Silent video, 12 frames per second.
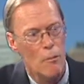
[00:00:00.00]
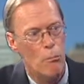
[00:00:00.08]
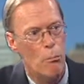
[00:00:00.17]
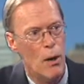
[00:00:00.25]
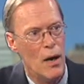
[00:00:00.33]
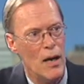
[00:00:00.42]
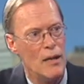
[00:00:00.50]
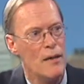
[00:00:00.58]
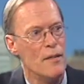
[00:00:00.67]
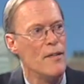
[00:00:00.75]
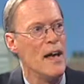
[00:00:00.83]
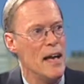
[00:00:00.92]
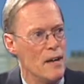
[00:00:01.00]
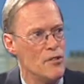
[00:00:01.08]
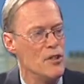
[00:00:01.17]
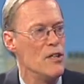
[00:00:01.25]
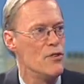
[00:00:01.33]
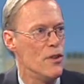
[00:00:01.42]
but they have
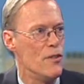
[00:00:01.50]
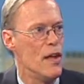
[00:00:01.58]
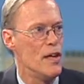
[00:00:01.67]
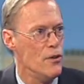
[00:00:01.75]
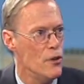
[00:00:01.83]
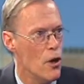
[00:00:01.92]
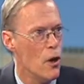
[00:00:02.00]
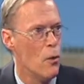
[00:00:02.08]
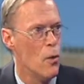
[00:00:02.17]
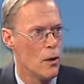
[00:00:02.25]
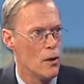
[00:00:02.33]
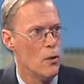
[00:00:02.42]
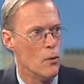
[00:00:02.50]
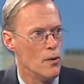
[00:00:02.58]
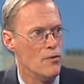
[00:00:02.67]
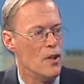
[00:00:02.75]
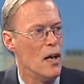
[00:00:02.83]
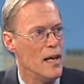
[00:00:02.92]
seats that they know are going
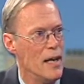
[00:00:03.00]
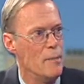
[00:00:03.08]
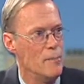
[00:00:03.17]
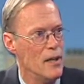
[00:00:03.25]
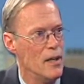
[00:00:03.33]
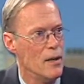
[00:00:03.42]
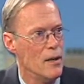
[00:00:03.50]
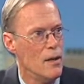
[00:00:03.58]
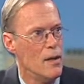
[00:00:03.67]
to fly empty